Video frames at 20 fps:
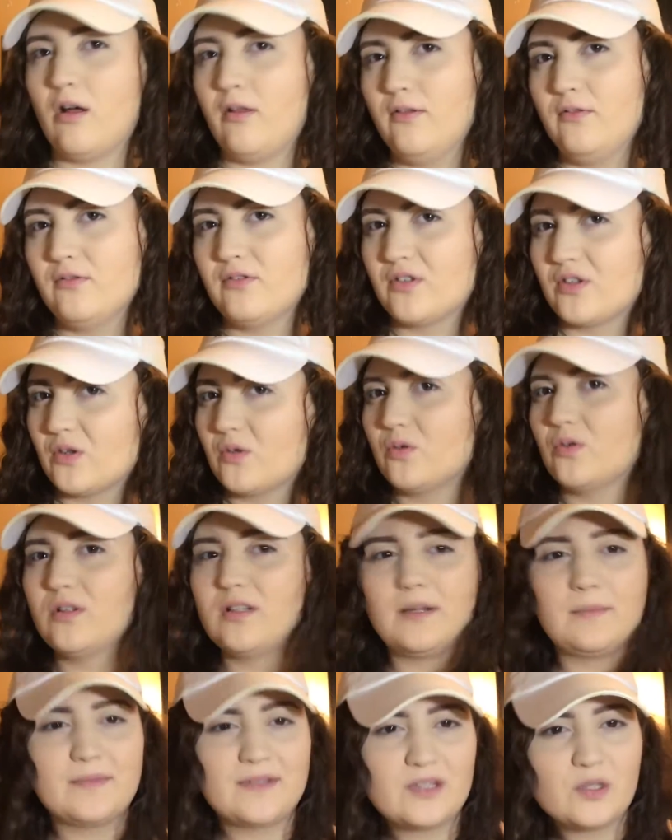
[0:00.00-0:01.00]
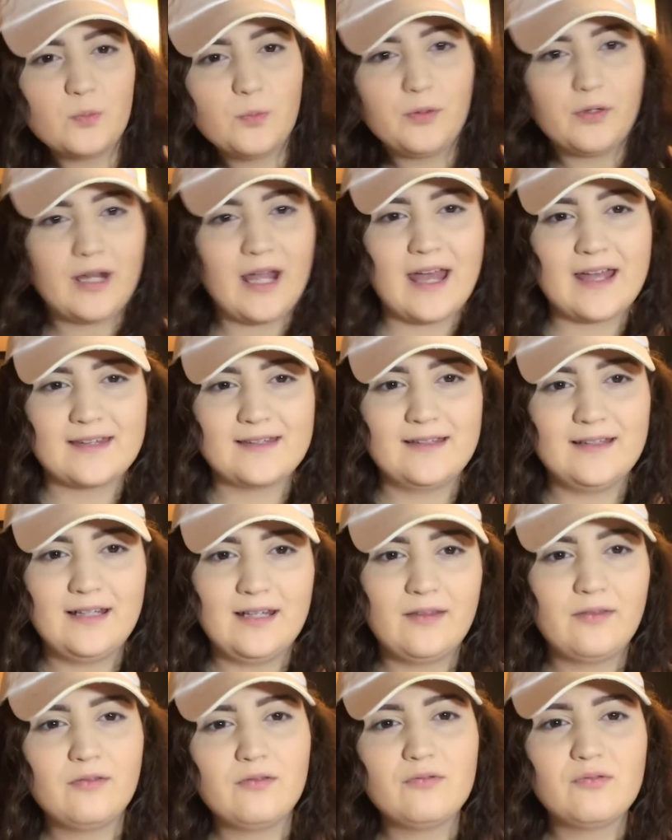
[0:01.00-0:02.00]
all through school, and I'm still
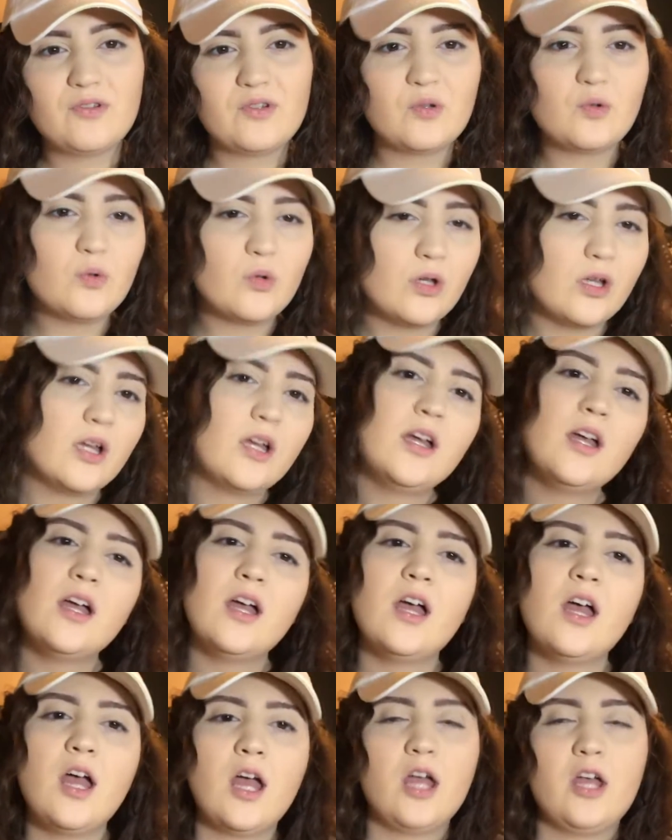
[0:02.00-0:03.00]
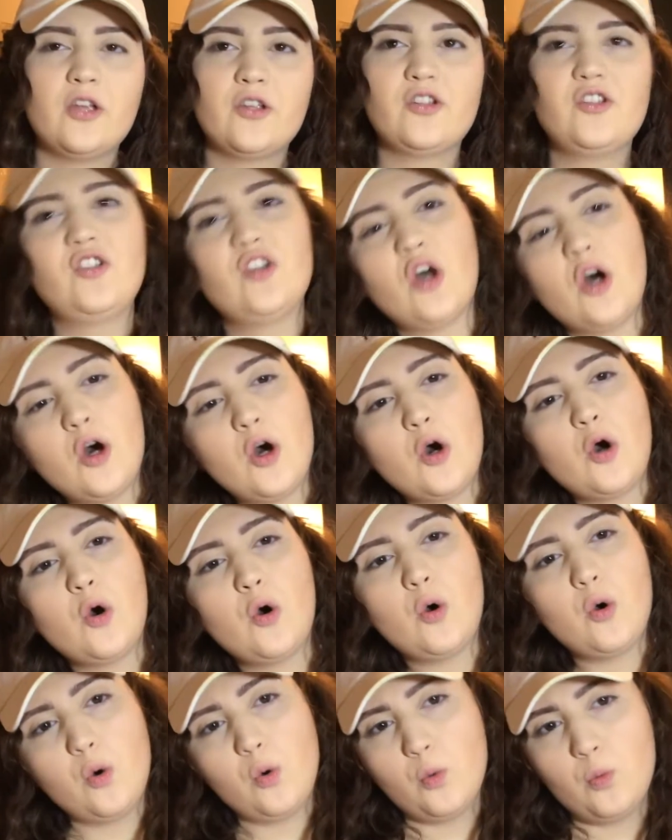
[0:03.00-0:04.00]
procrastinating through school.
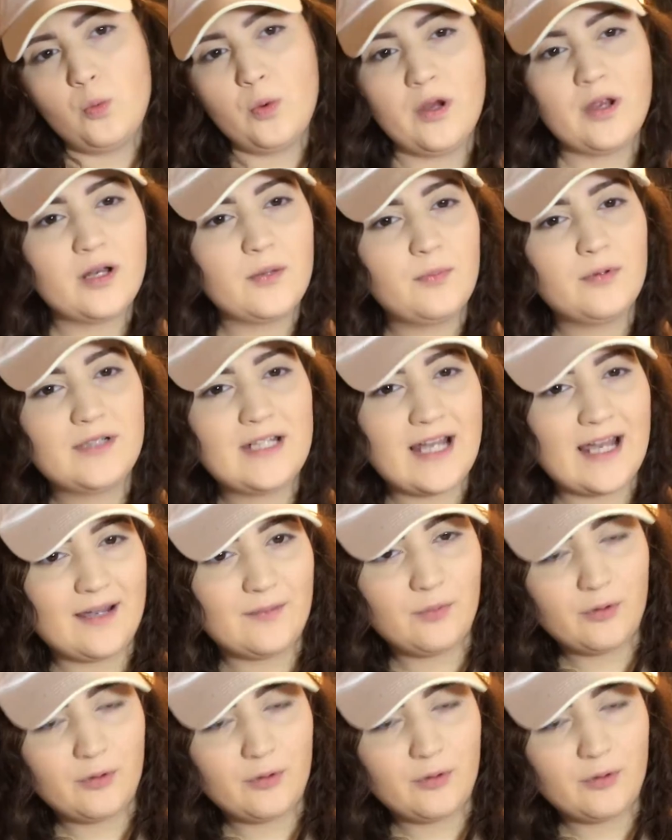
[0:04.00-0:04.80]
So we're gonna